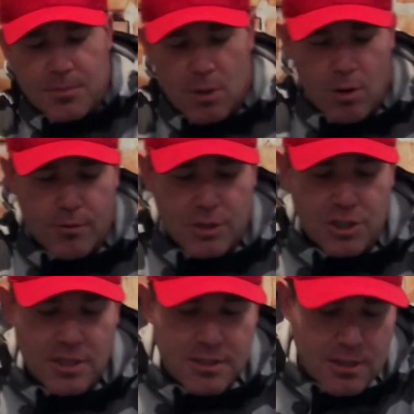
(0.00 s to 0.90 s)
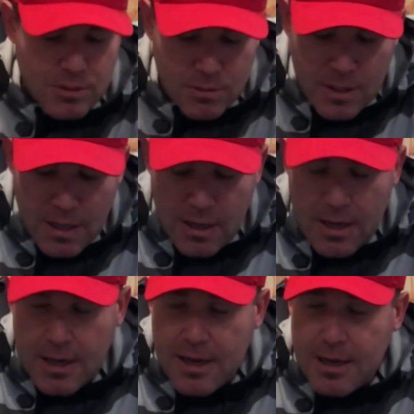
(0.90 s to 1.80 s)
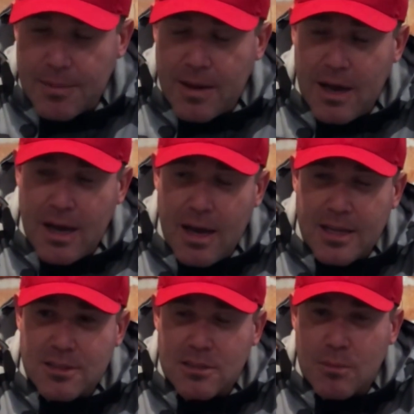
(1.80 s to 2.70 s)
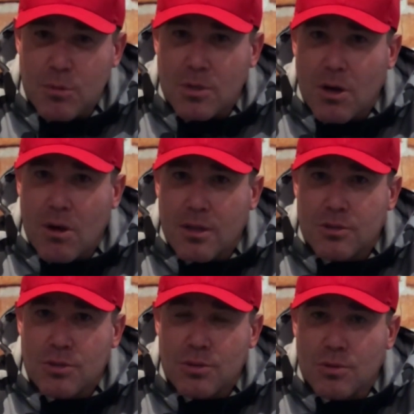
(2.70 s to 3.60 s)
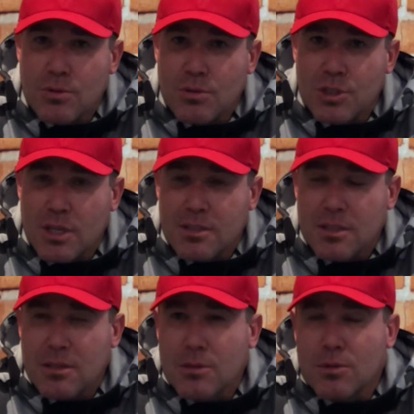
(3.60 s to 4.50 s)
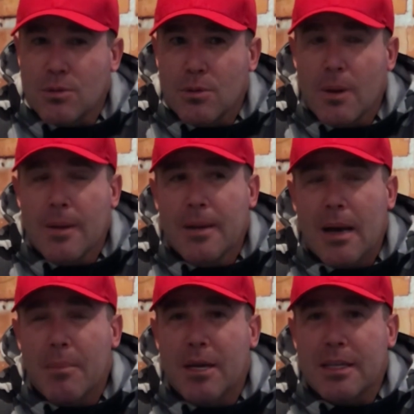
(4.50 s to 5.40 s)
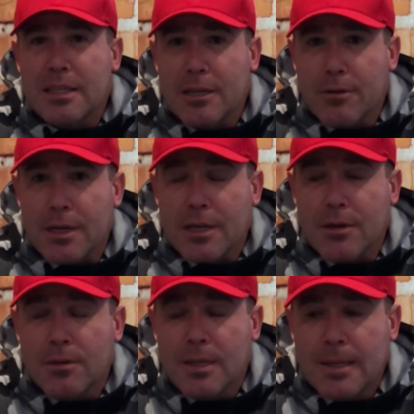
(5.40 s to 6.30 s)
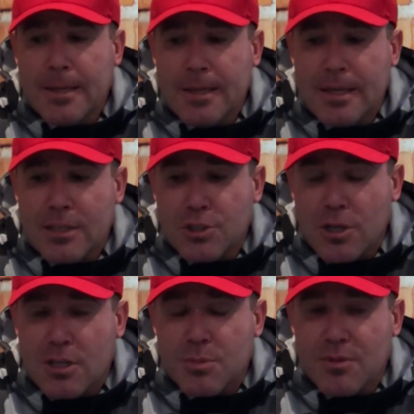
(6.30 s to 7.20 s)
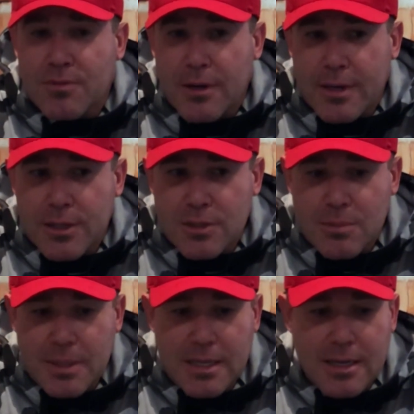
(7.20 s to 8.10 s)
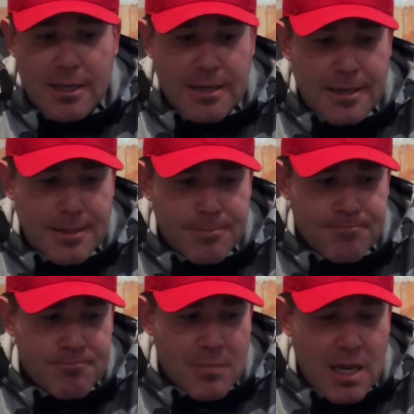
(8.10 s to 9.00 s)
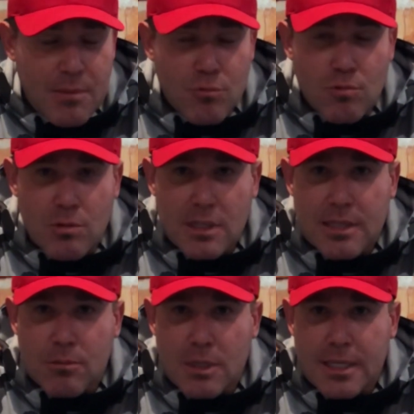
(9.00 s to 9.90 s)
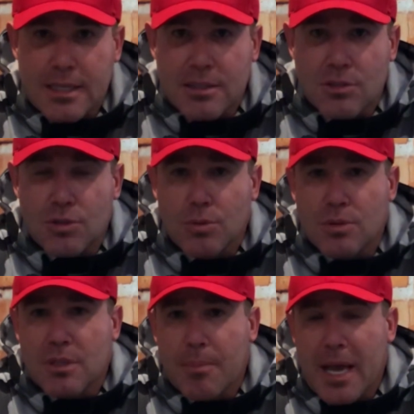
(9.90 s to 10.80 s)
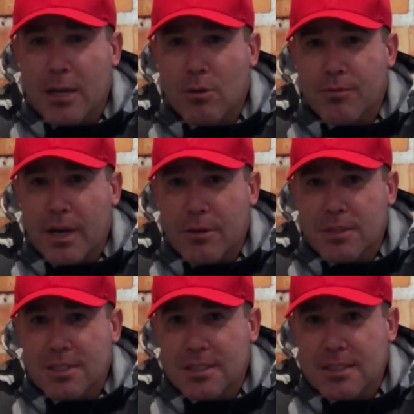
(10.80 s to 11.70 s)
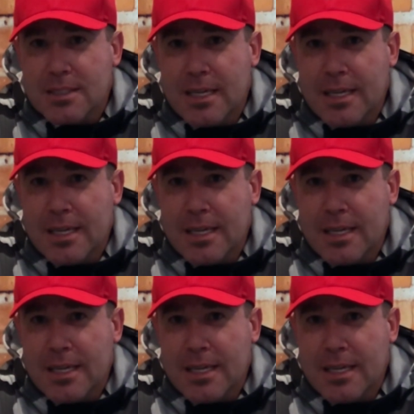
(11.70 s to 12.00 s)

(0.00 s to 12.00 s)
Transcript: over at Chatillon Lux. Uh, I stumbled onto Chatillon Lux about a year ago, and Sean has been very good to me. Um, I'm really, really into tobacco fragrances,